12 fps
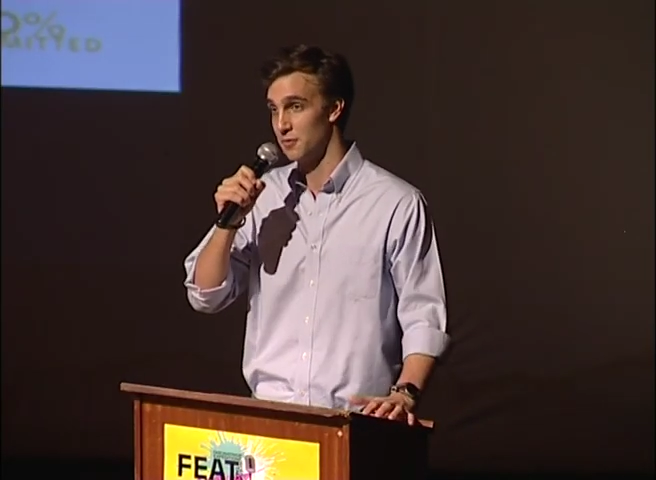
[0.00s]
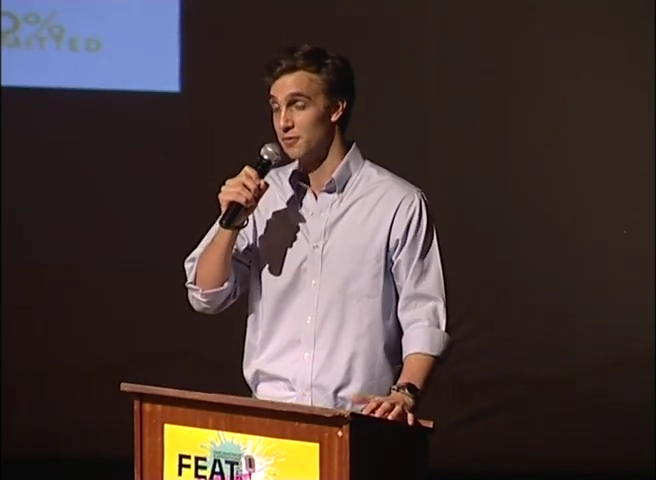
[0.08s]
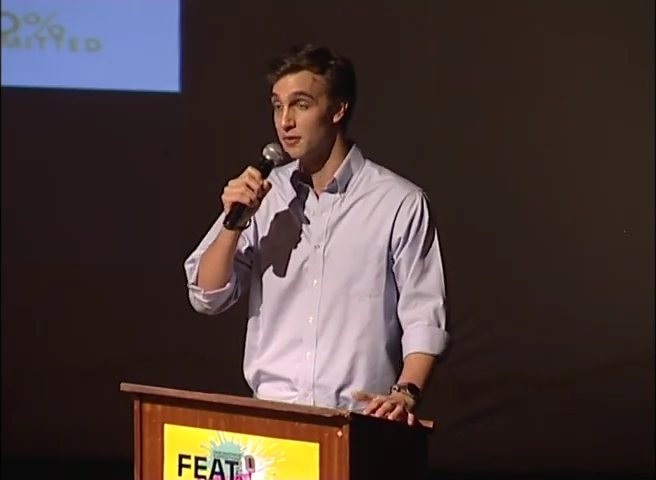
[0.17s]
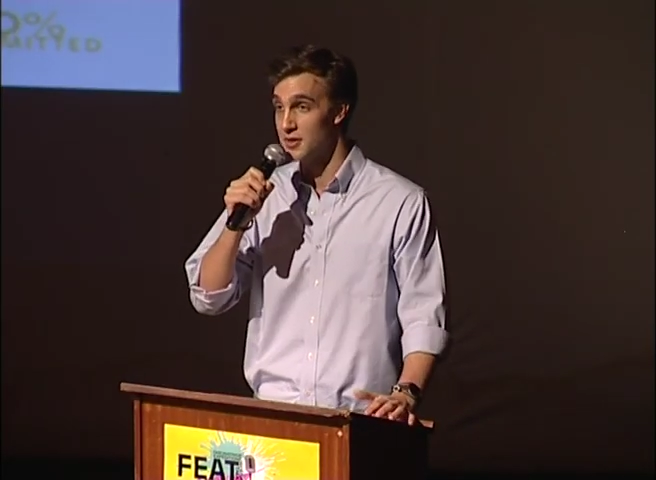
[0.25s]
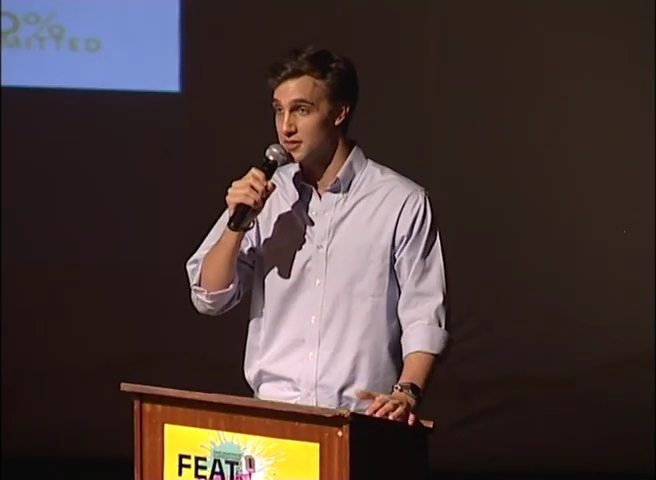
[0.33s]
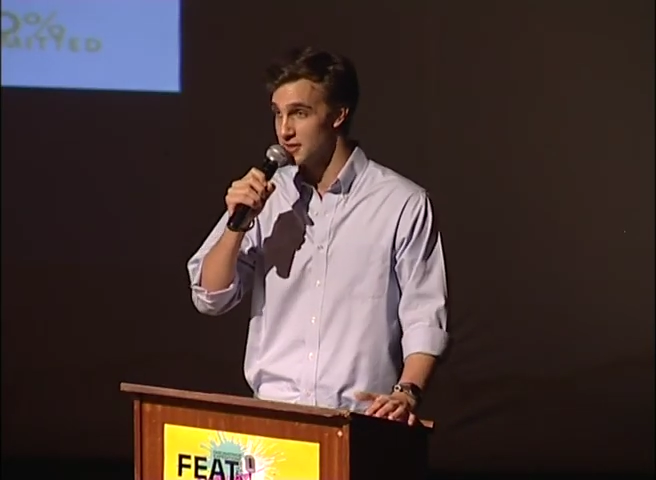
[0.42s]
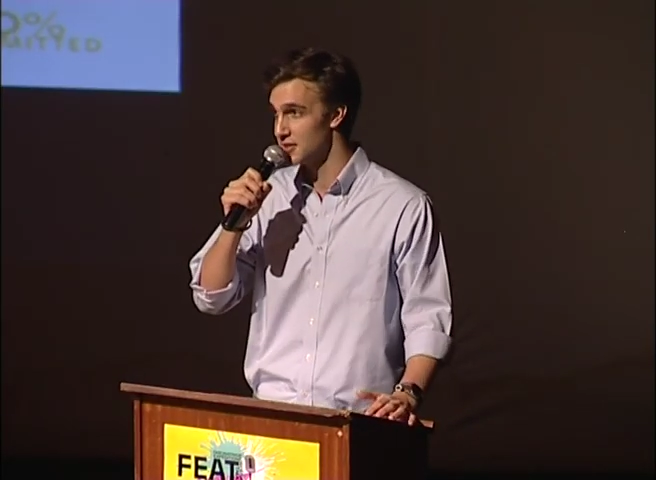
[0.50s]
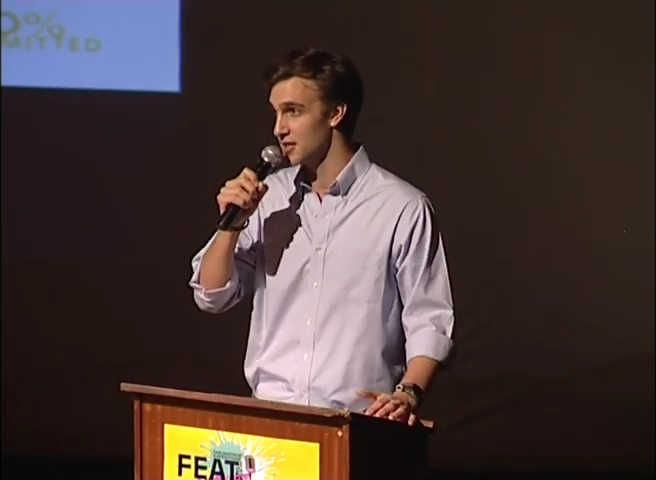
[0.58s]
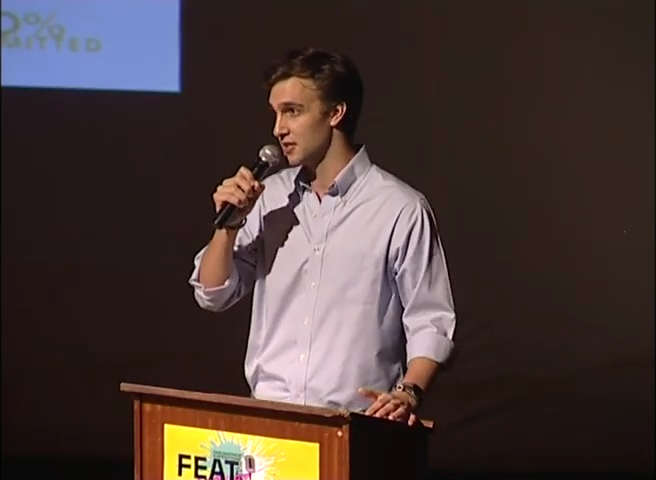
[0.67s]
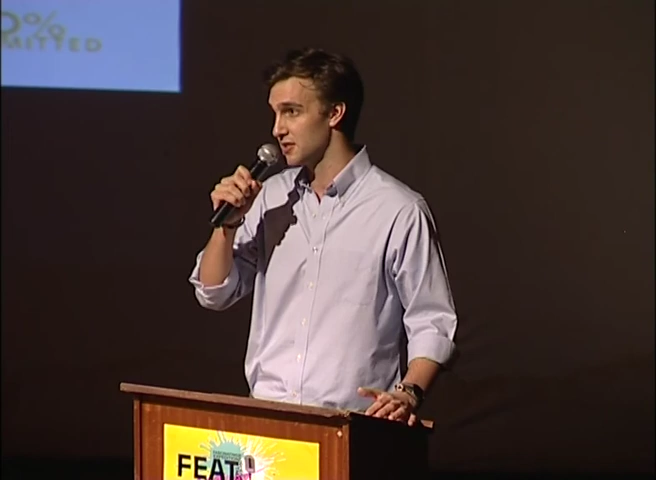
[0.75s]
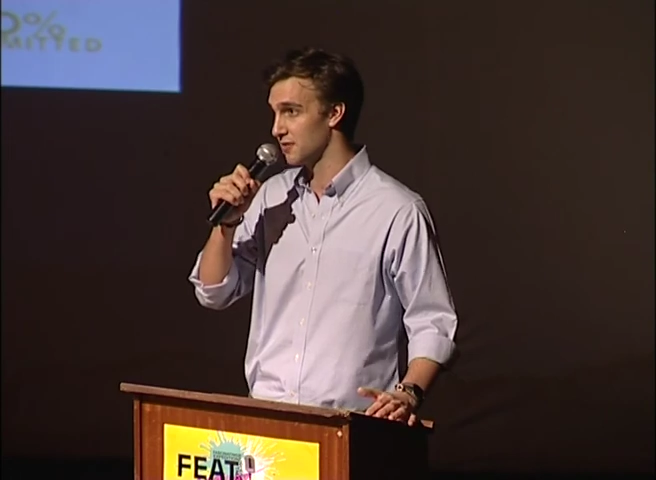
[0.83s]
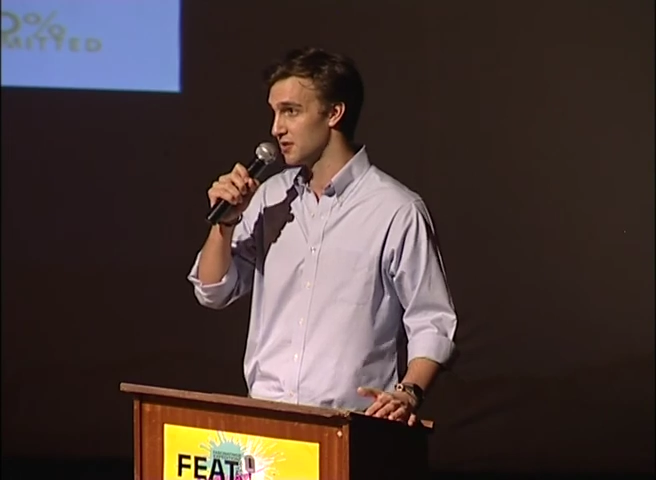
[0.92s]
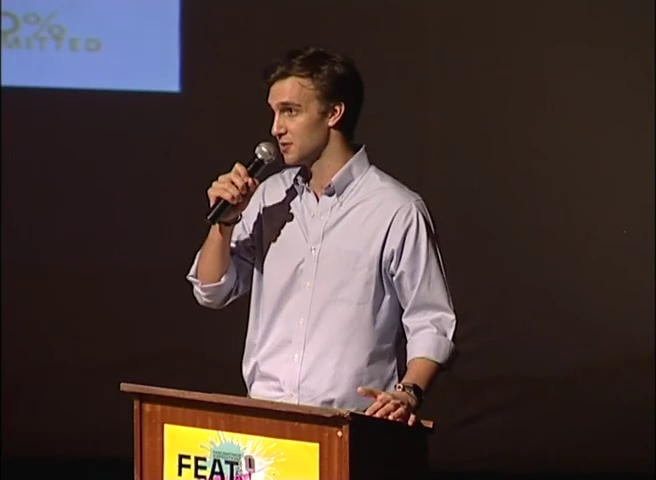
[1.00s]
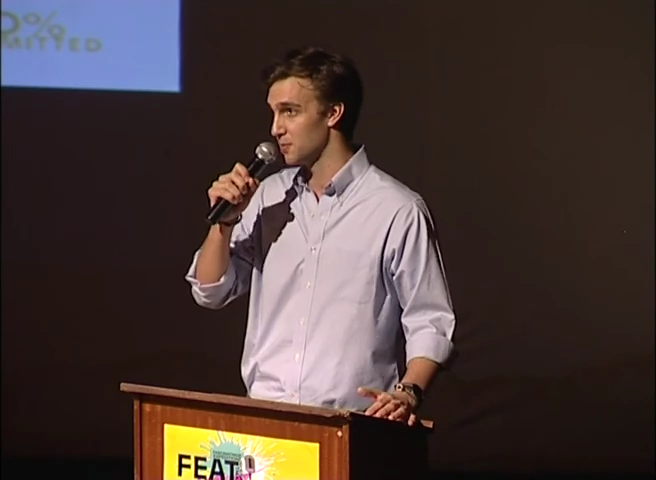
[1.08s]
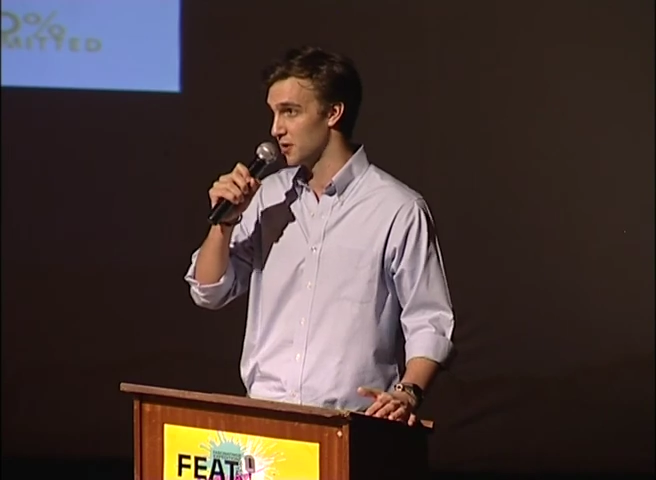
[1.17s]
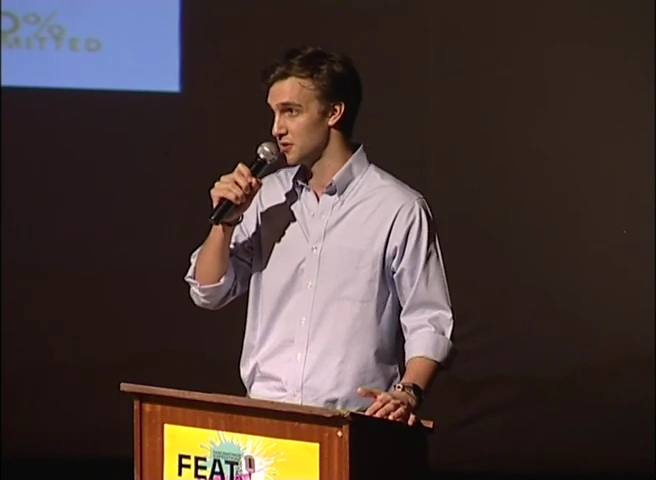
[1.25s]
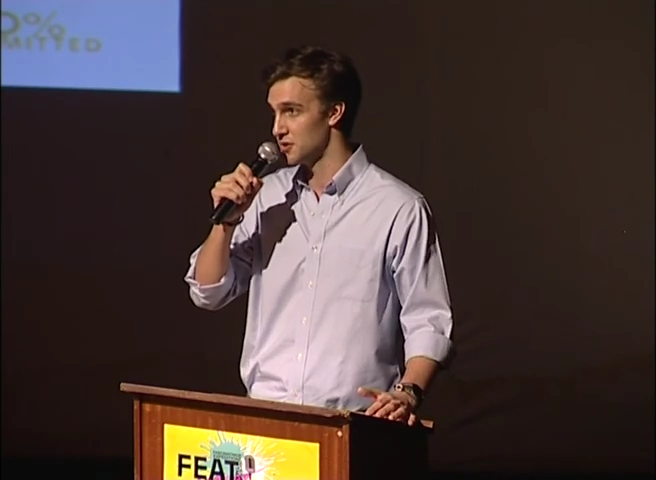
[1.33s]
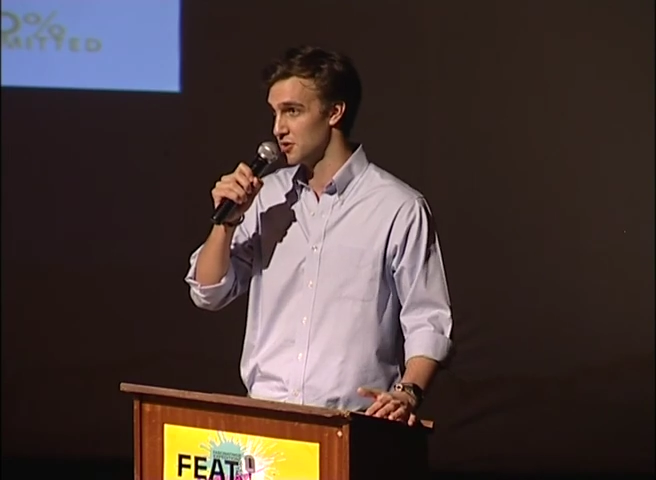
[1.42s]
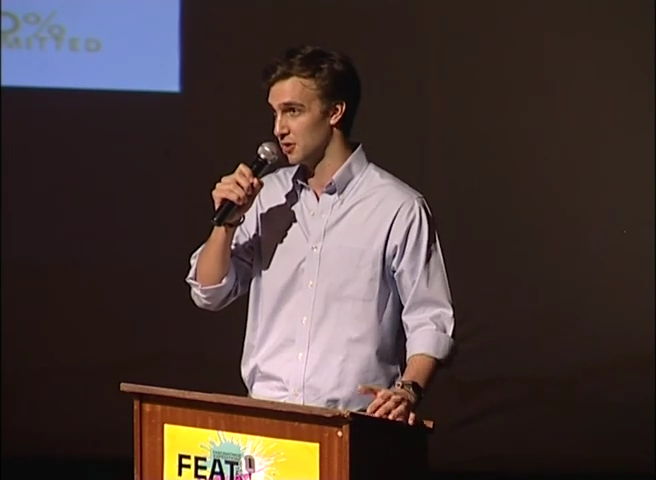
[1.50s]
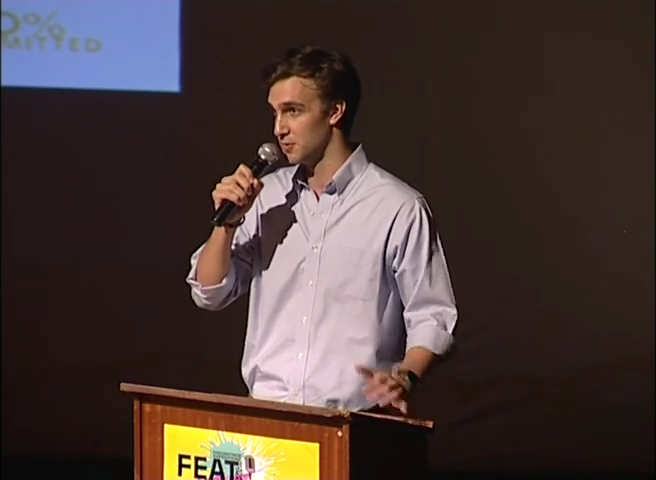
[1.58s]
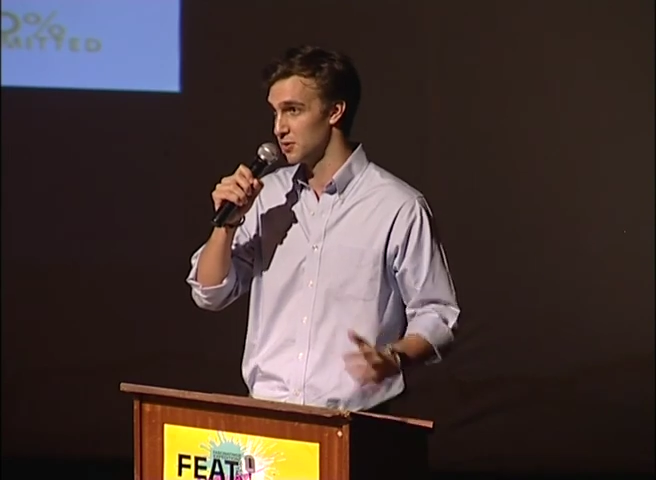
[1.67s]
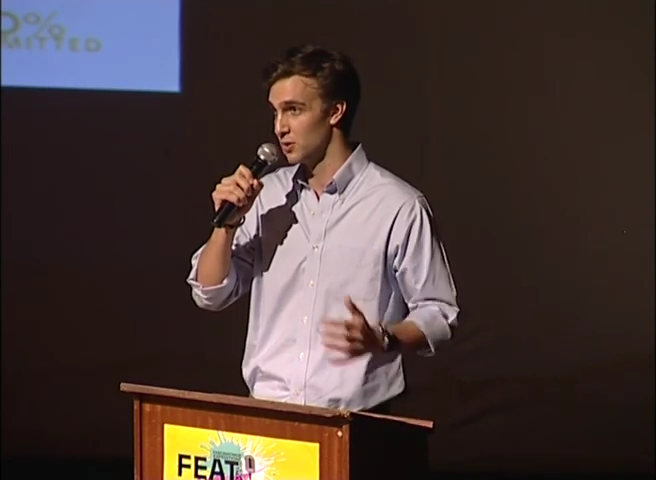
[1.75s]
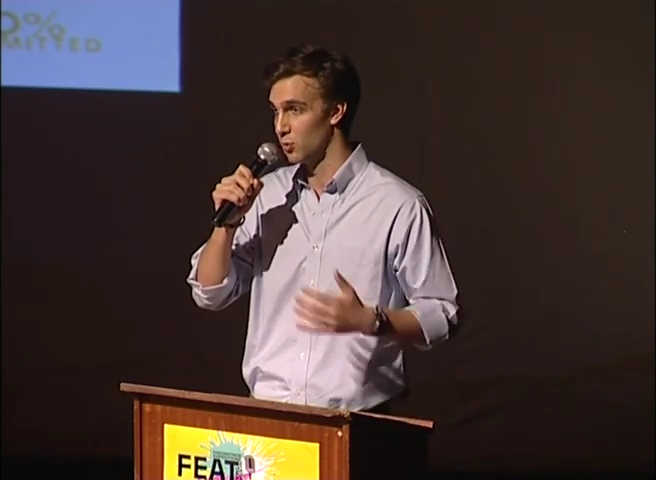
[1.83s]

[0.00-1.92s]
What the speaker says: for the success of the sponsorships.